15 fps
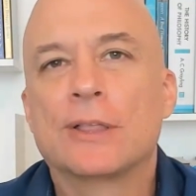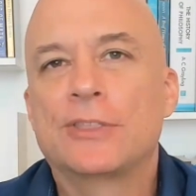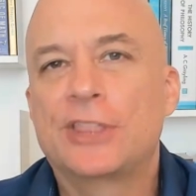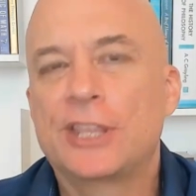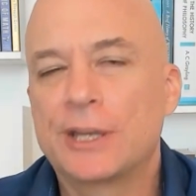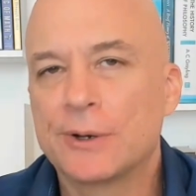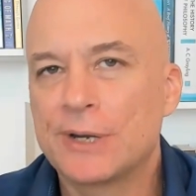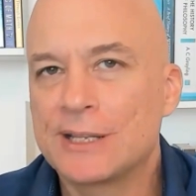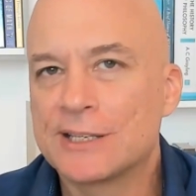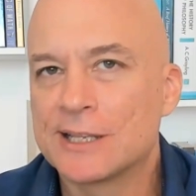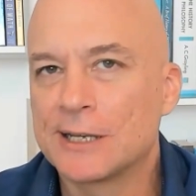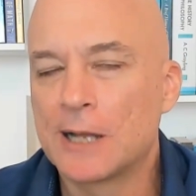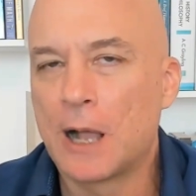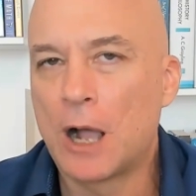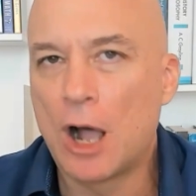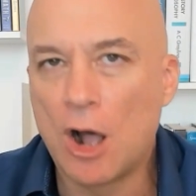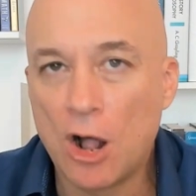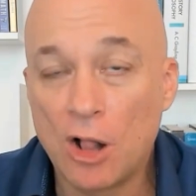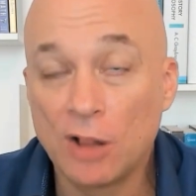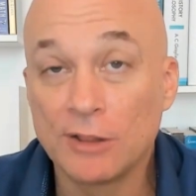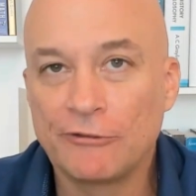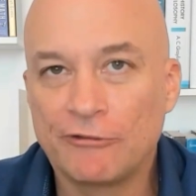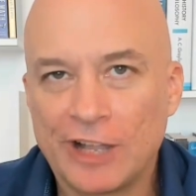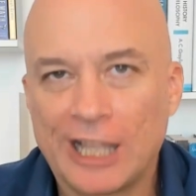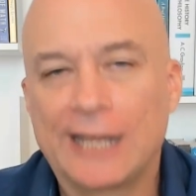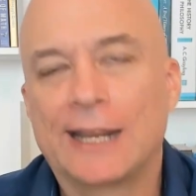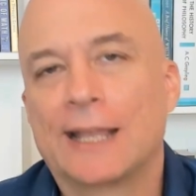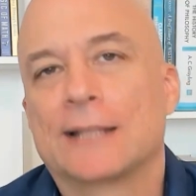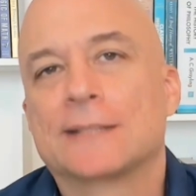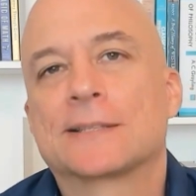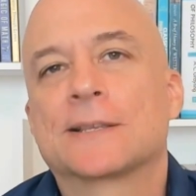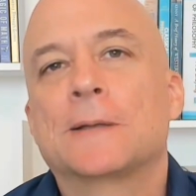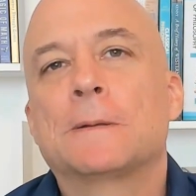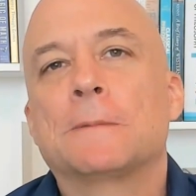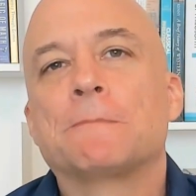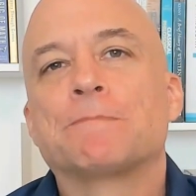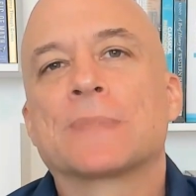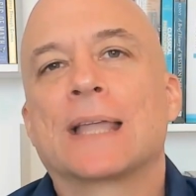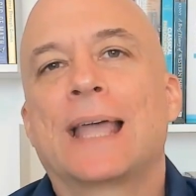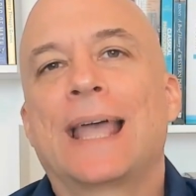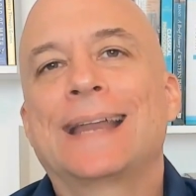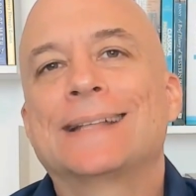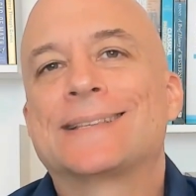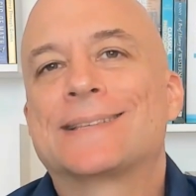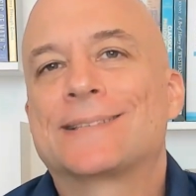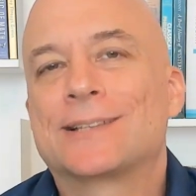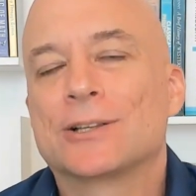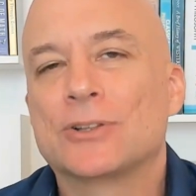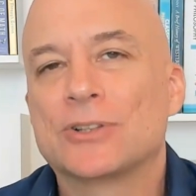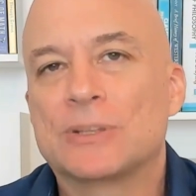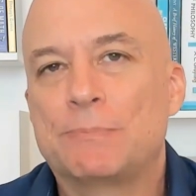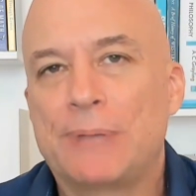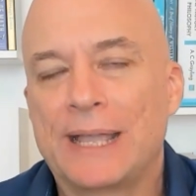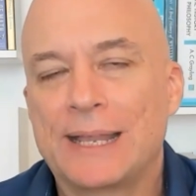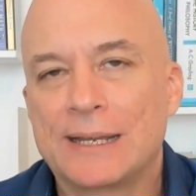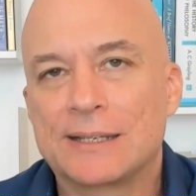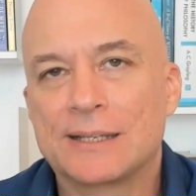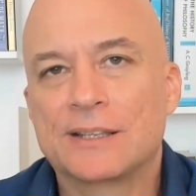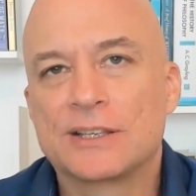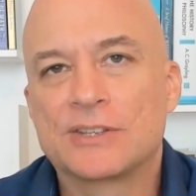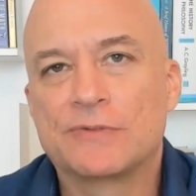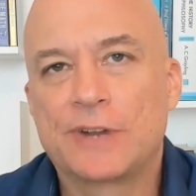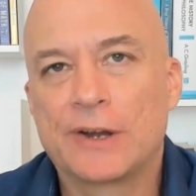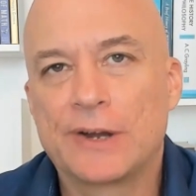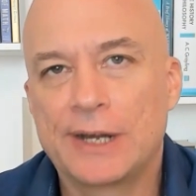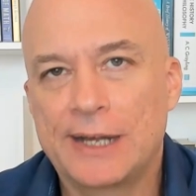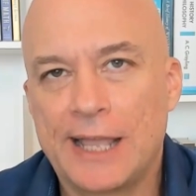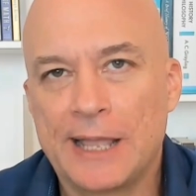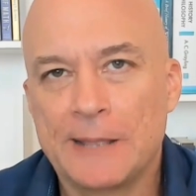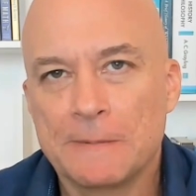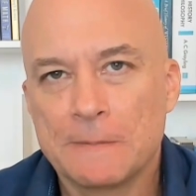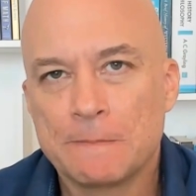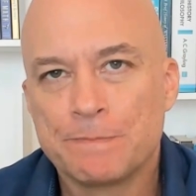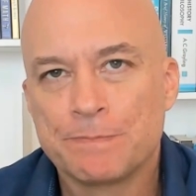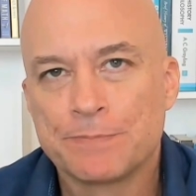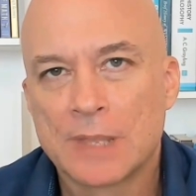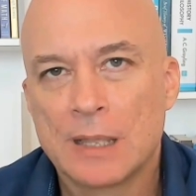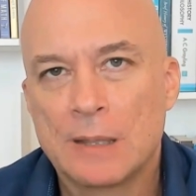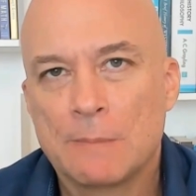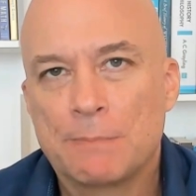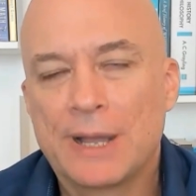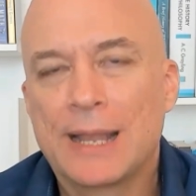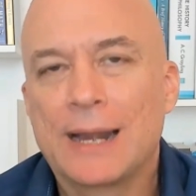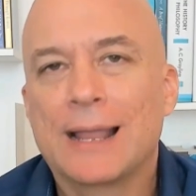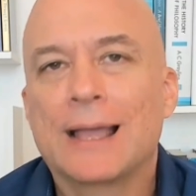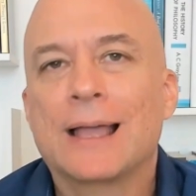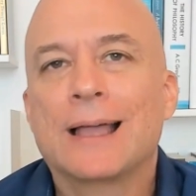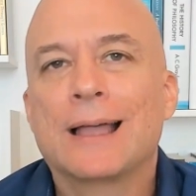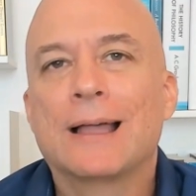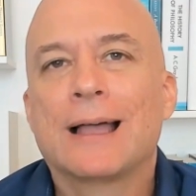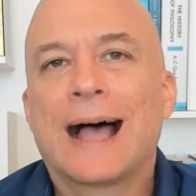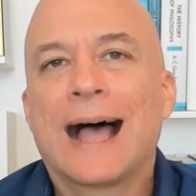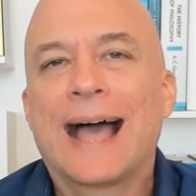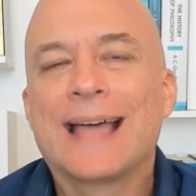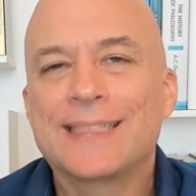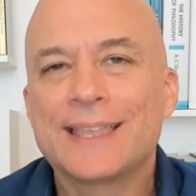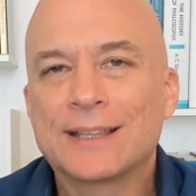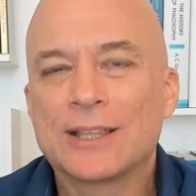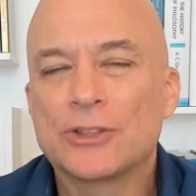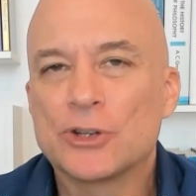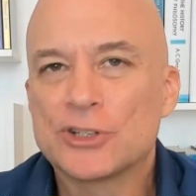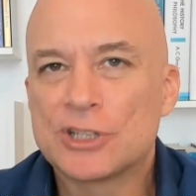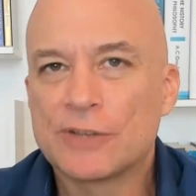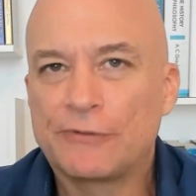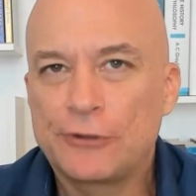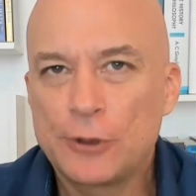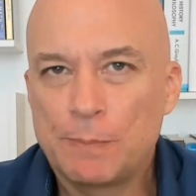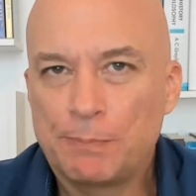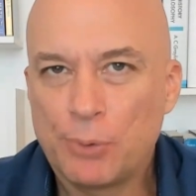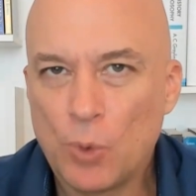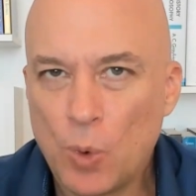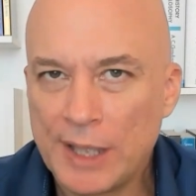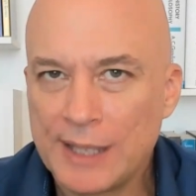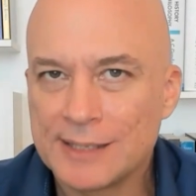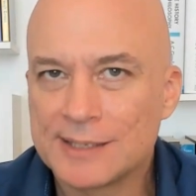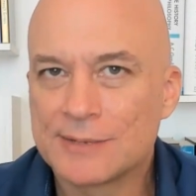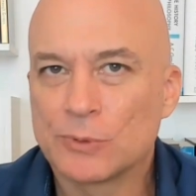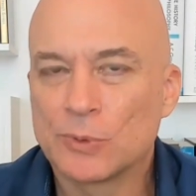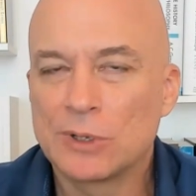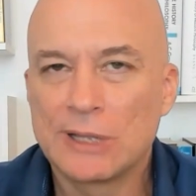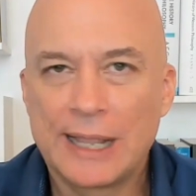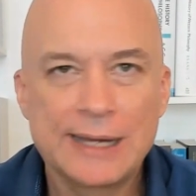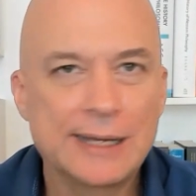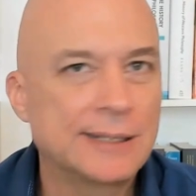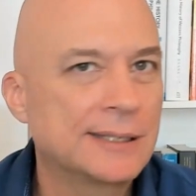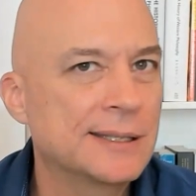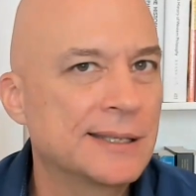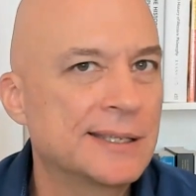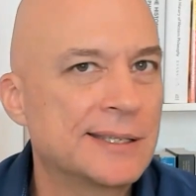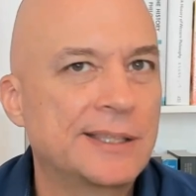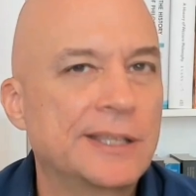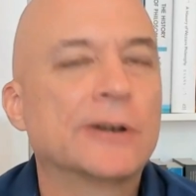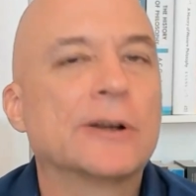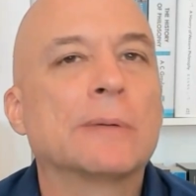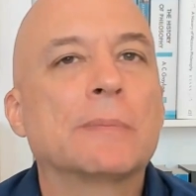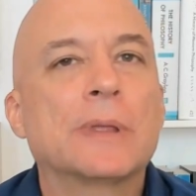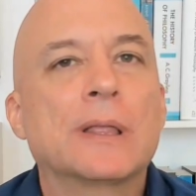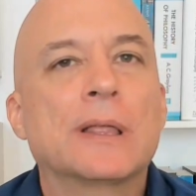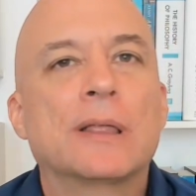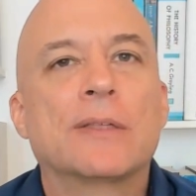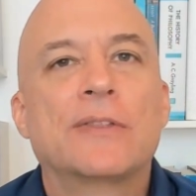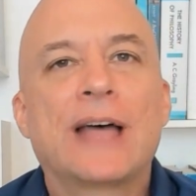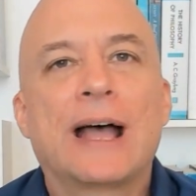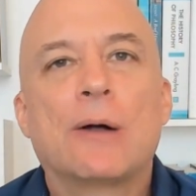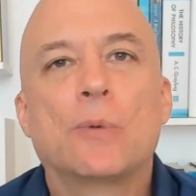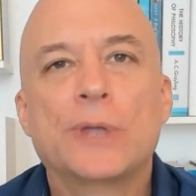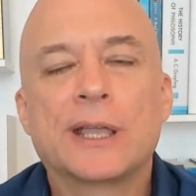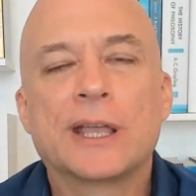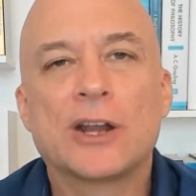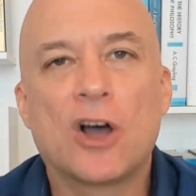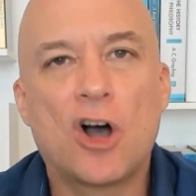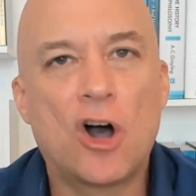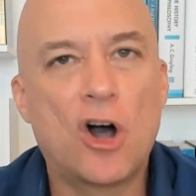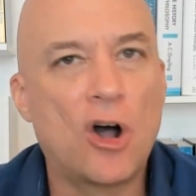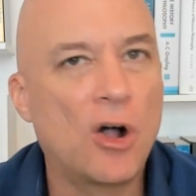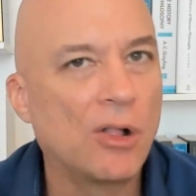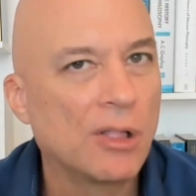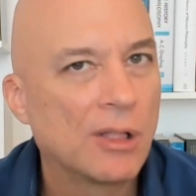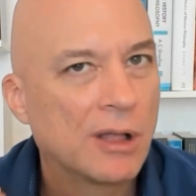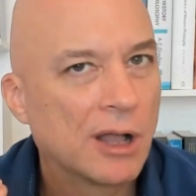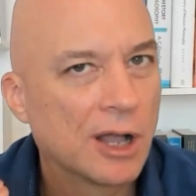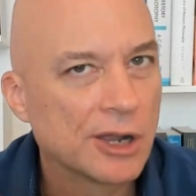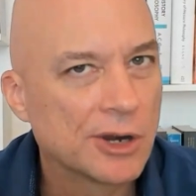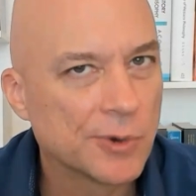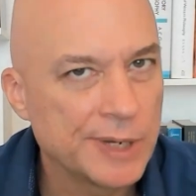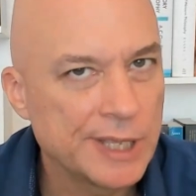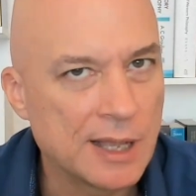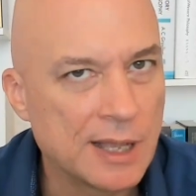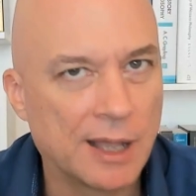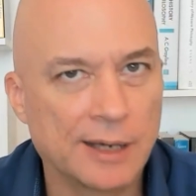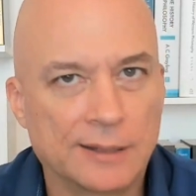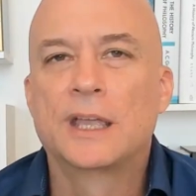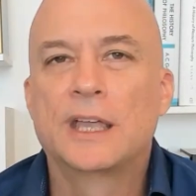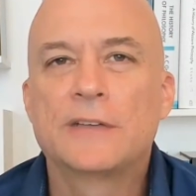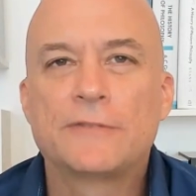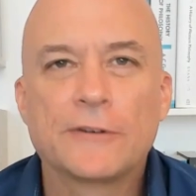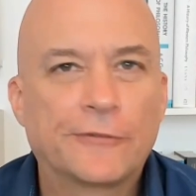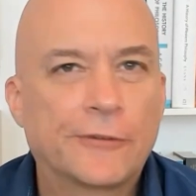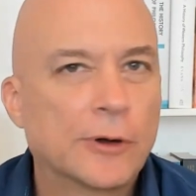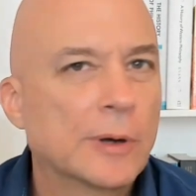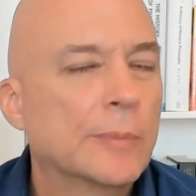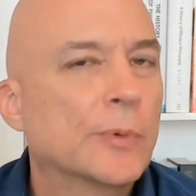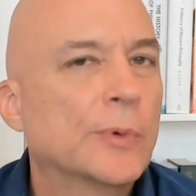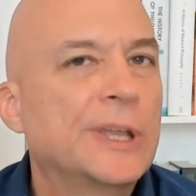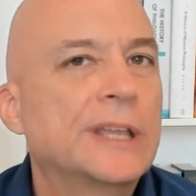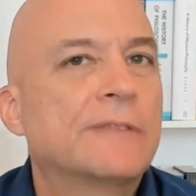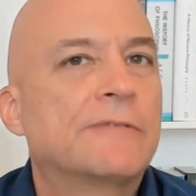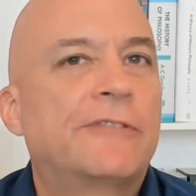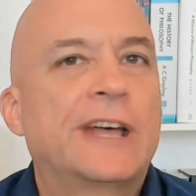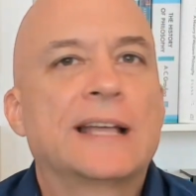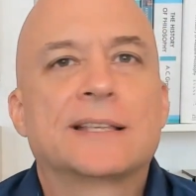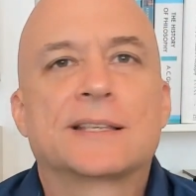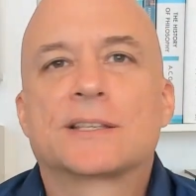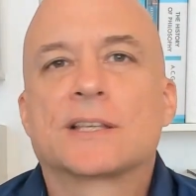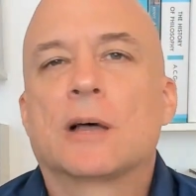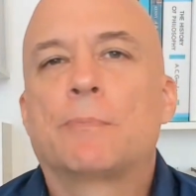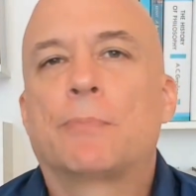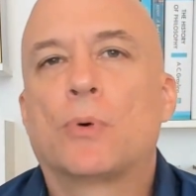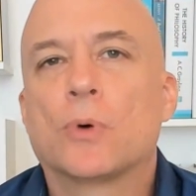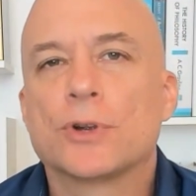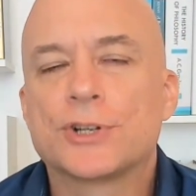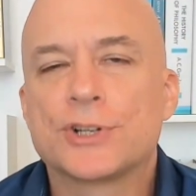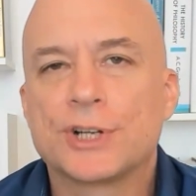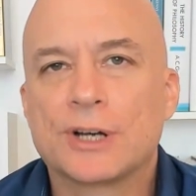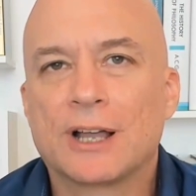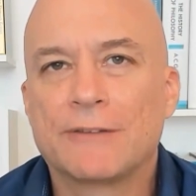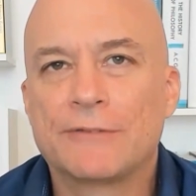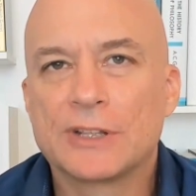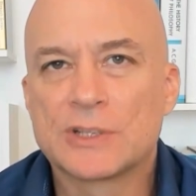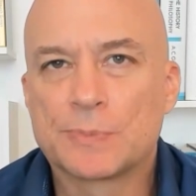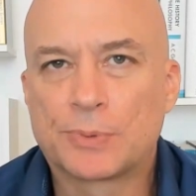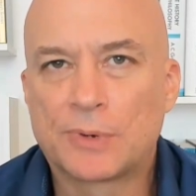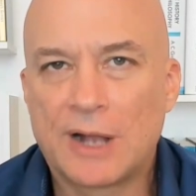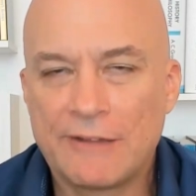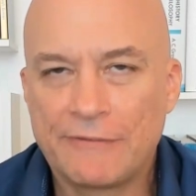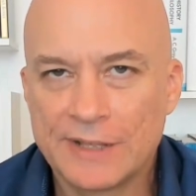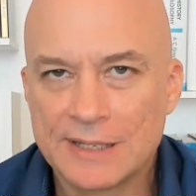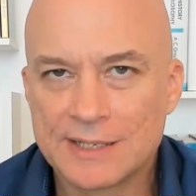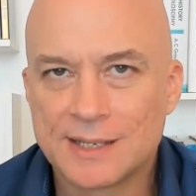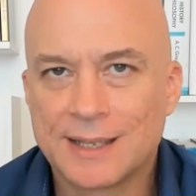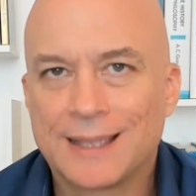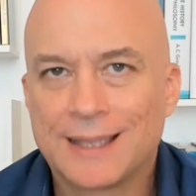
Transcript: theories in all of finance. And it's still debated to this very day. But I think that there's a few points related to this theorem that we can all agree on. If a firm reinvests a portion of its profits